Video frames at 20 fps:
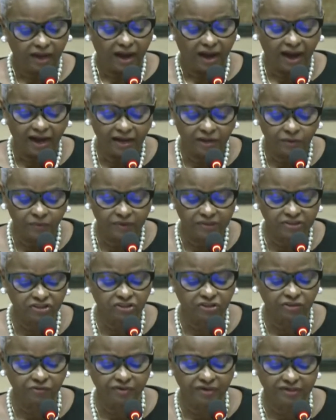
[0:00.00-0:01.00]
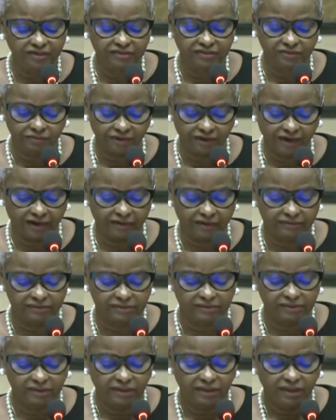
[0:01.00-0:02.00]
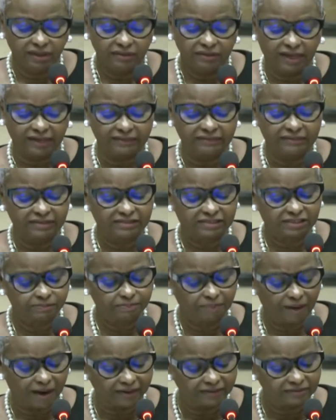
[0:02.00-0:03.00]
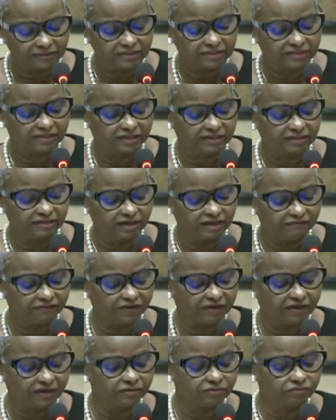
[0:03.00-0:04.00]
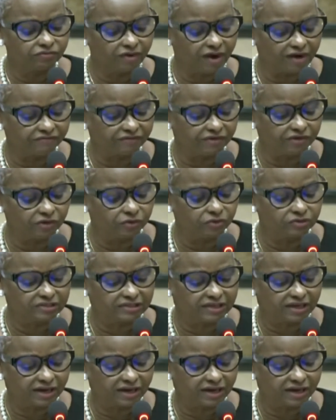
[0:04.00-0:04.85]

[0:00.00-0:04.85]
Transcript: I wish to reiterate that despite the significant revenues